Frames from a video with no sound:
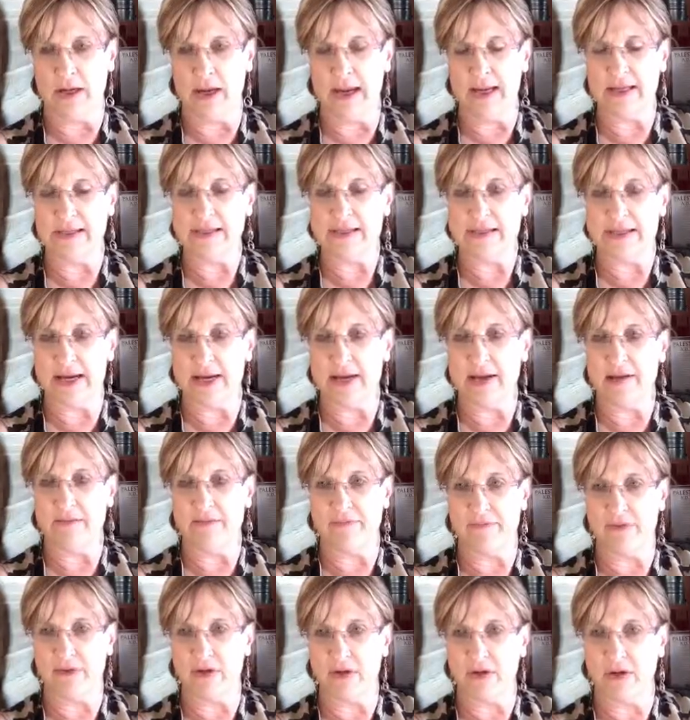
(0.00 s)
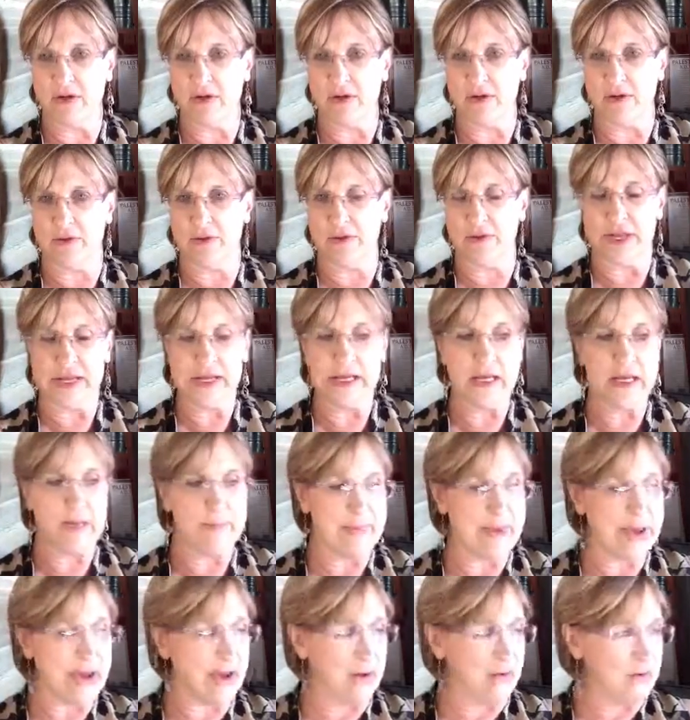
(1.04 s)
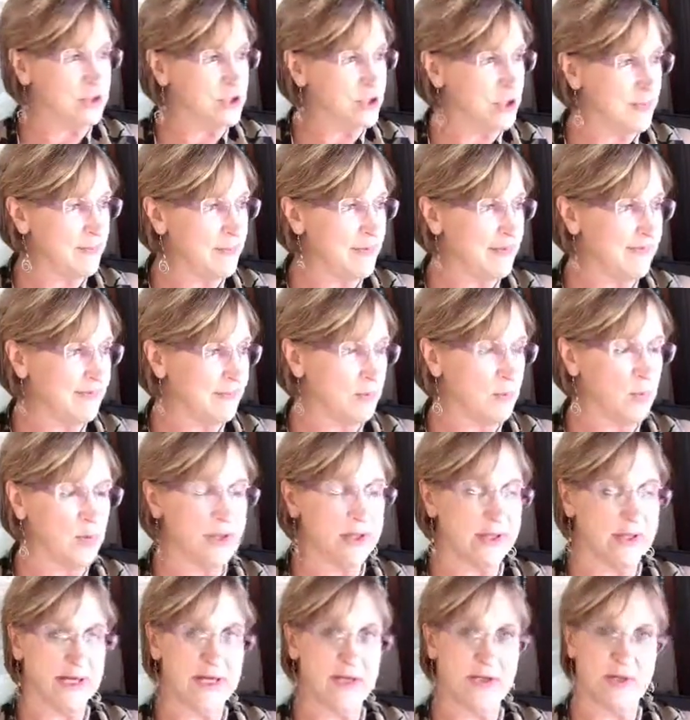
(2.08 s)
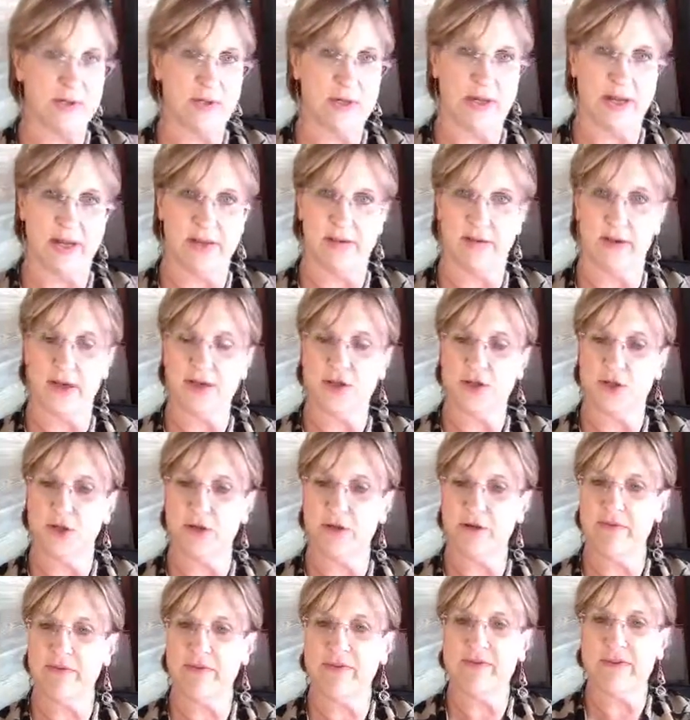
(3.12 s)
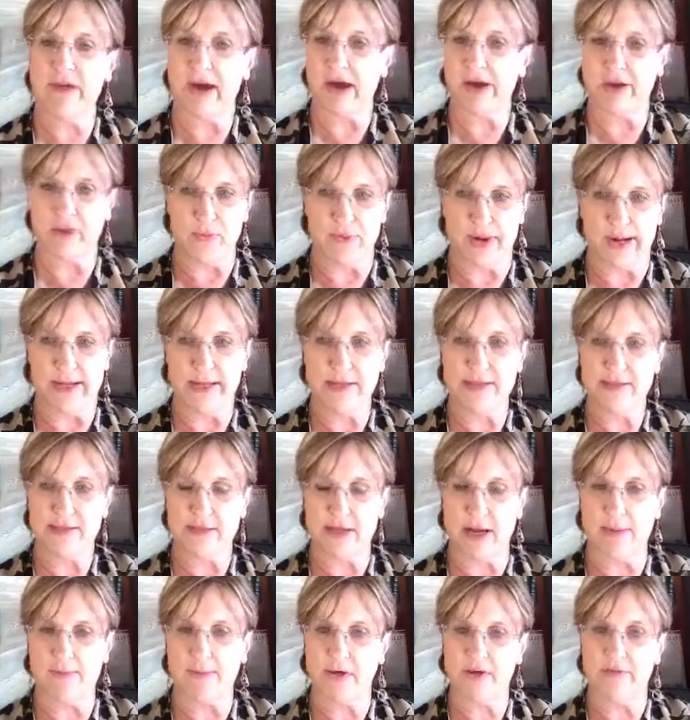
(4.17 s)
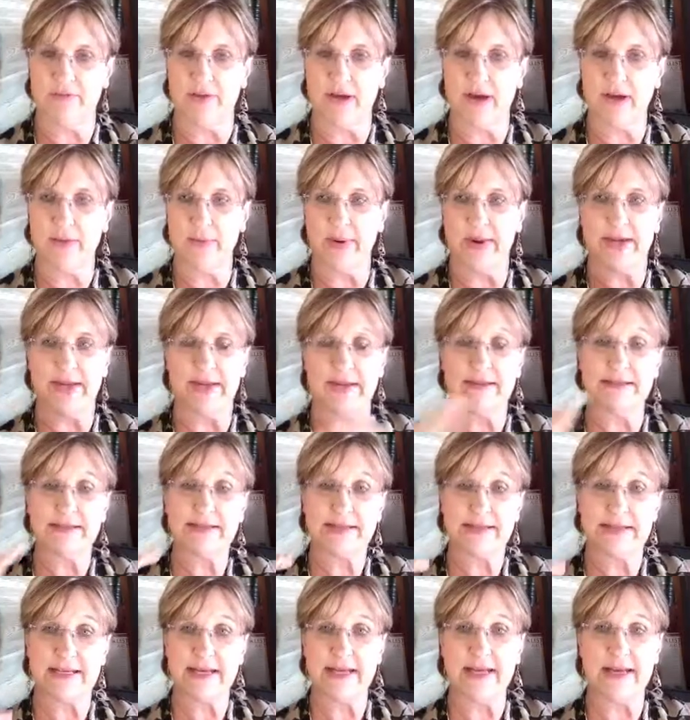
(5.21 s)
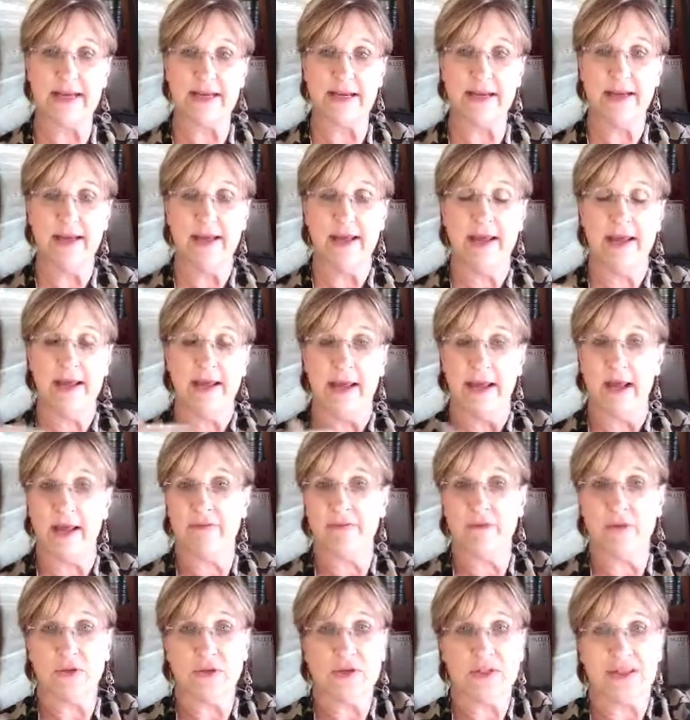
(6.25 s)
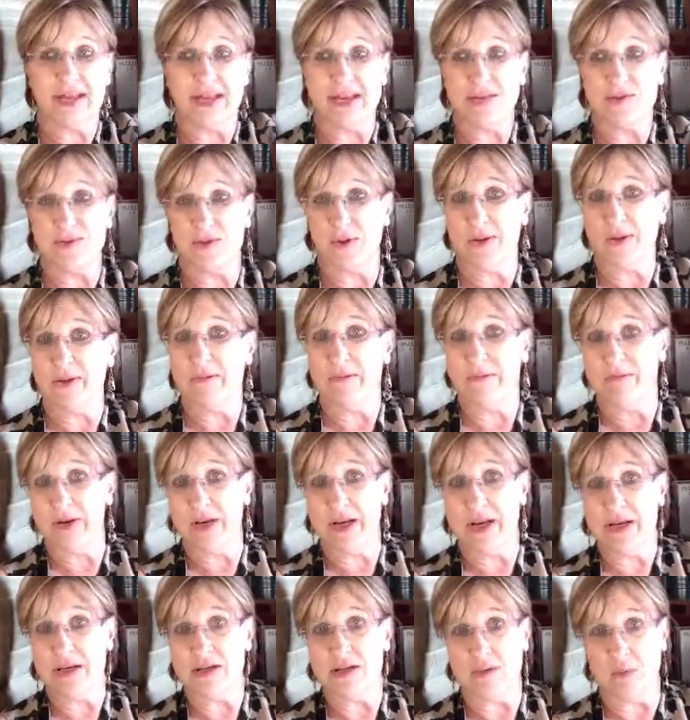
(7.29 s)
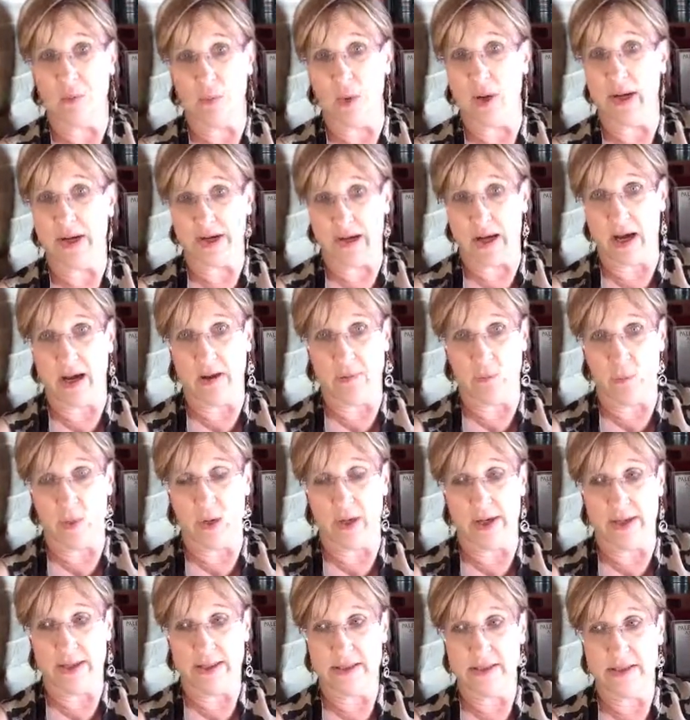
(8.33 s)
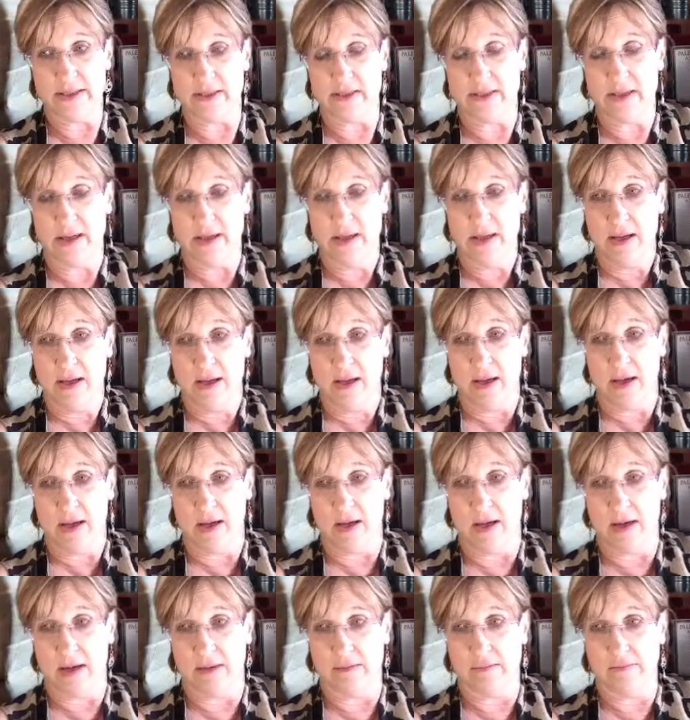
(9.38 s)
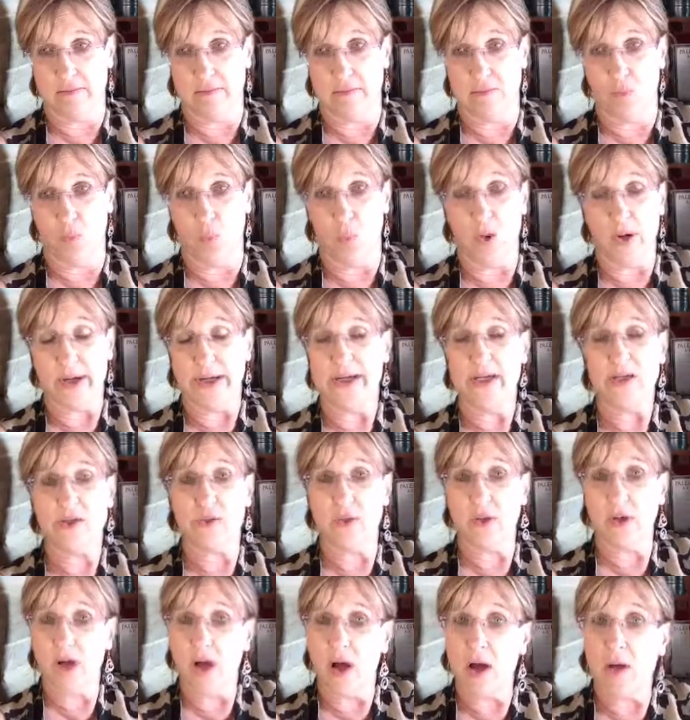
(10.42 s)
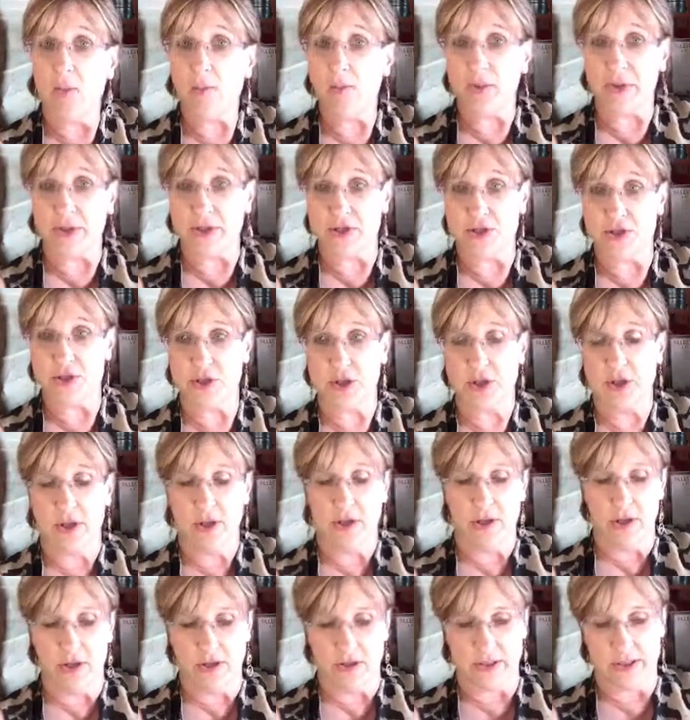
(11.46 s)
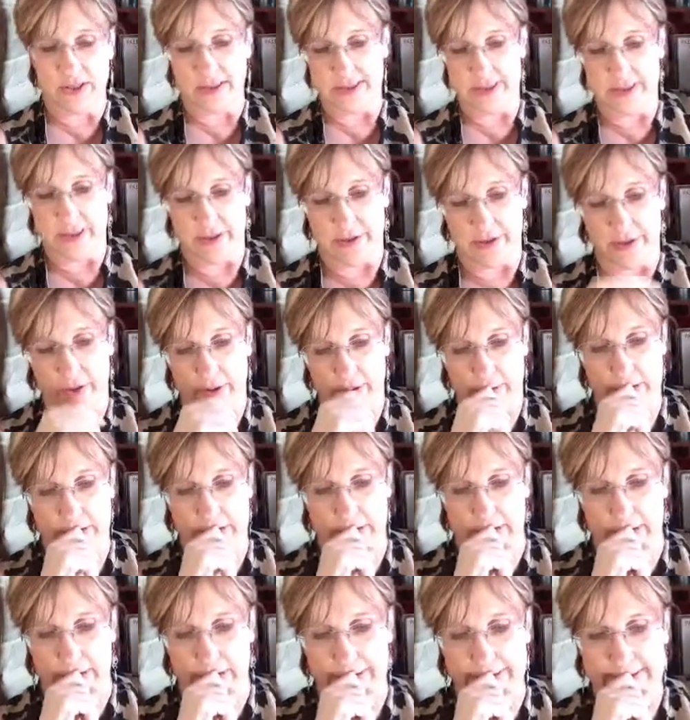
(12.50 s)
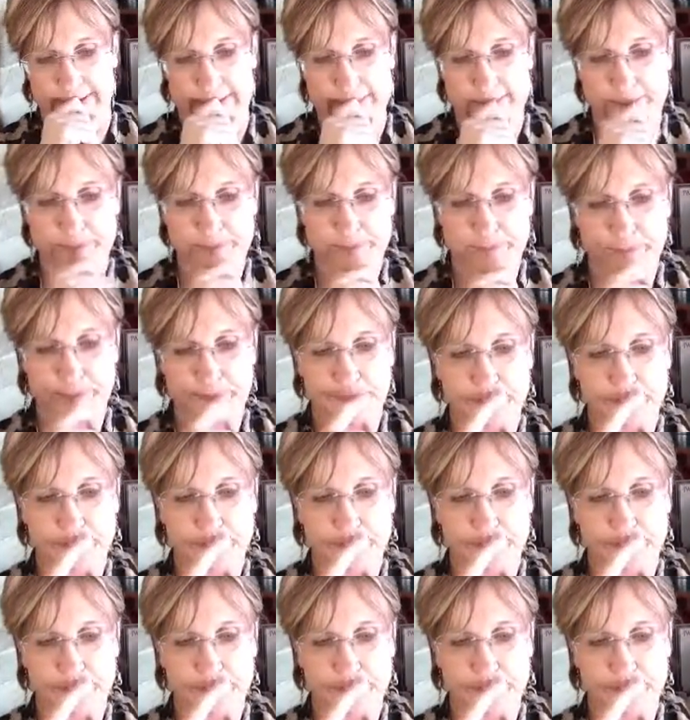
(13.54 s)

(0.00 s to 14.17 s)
instead of thinking about and jumping from one thing to another, I should have stopped and evaluated and seen if those things really fit into what I was wanting to accomplish this year. And